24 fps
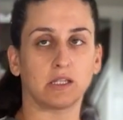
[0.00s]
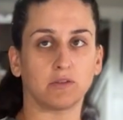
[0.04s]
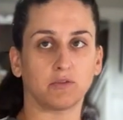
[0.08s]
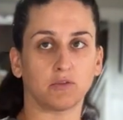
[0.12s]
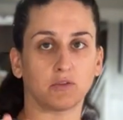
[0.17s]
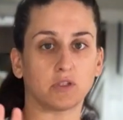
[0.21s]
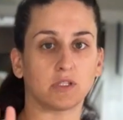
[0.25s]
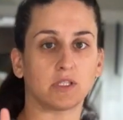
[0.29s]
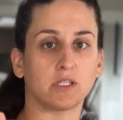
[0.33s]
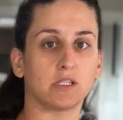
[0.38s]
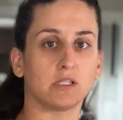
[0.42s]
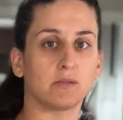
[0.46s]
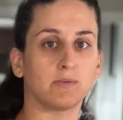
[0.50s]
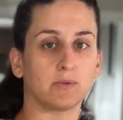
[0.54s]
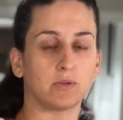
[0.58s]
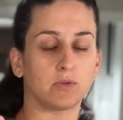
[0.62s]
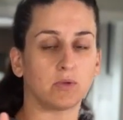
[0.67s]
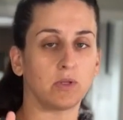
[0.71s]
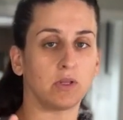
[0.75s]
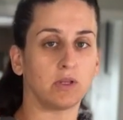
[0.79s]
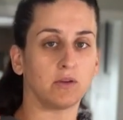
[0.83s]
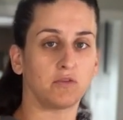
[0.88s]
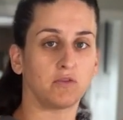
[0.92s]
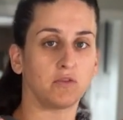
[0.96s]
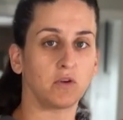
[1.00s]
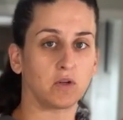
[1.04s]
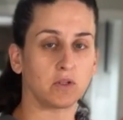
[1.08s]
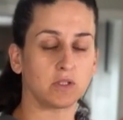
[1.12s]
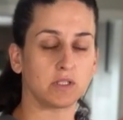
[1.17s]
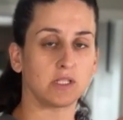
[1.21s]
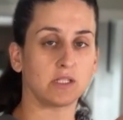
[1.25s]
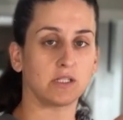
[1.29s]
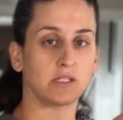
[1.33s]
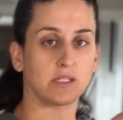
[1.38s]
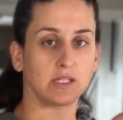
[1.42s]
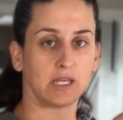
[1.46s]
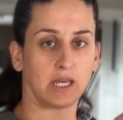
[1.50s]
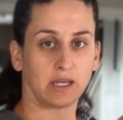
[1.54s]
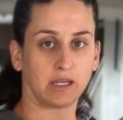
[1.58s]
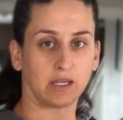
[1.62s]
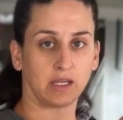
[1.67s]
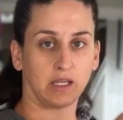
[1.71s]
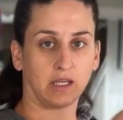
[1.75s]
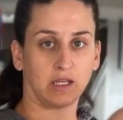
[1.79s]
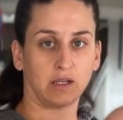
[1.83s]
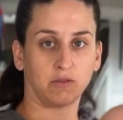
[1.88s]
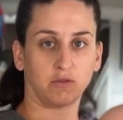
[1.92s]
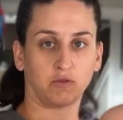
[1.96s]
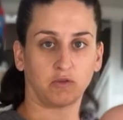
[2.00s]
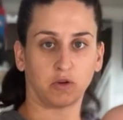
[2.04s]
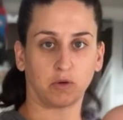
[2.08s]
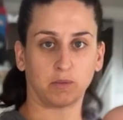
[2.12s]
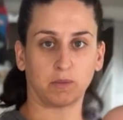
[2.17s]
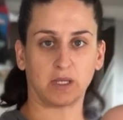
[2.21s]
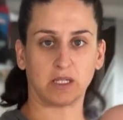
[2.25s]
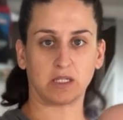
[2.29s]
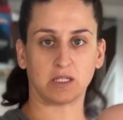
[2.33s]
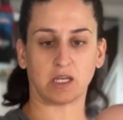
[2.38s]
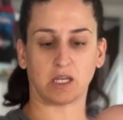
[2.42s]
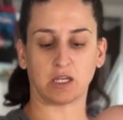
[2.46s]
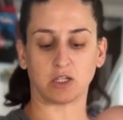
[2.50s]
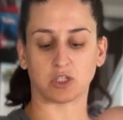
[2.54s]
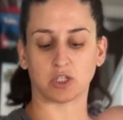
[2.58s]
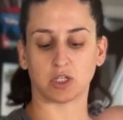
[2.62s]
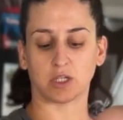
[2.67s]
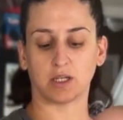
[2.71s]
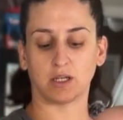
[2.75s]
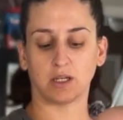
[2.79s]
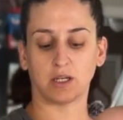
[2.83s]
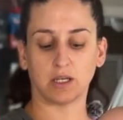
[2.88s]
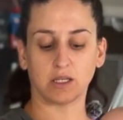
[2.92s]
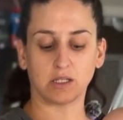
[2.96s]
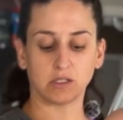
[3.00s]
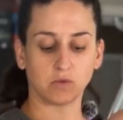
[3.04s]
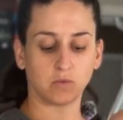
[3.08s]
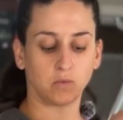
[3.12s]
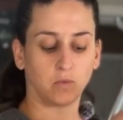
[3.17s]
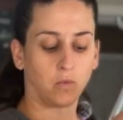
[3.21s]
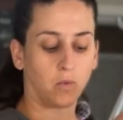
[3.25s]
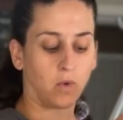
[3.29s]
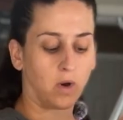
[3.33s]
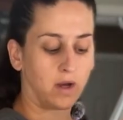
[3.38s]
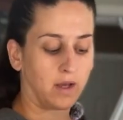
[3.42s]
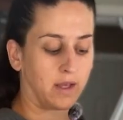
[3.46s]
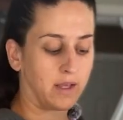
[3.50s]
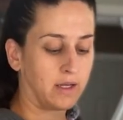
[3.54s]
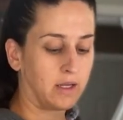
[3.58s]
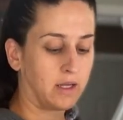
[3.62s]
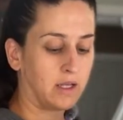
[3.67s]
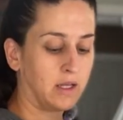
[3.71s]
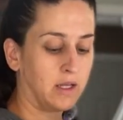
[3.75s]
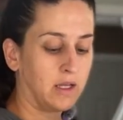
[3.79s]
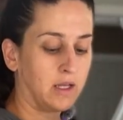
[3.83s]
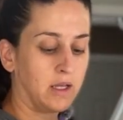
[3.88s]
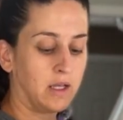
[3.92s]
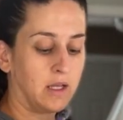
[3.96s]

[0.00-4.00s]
differences between the first and second fermentation is one,